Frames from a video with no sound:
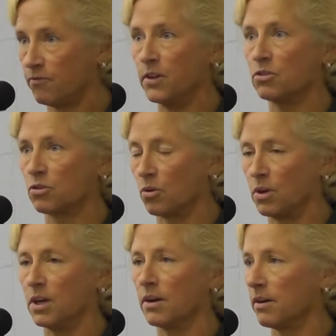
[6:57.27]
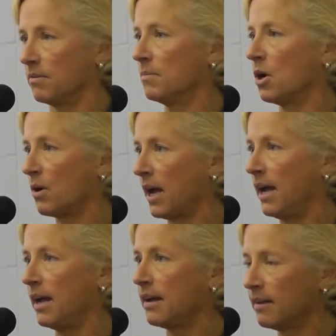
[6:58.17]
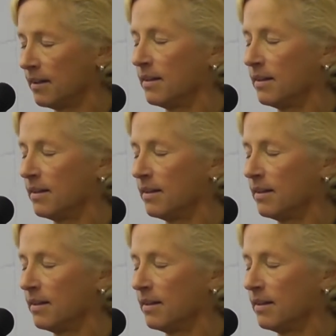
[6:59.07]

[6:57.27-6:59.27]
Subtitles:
fiscal year, okay?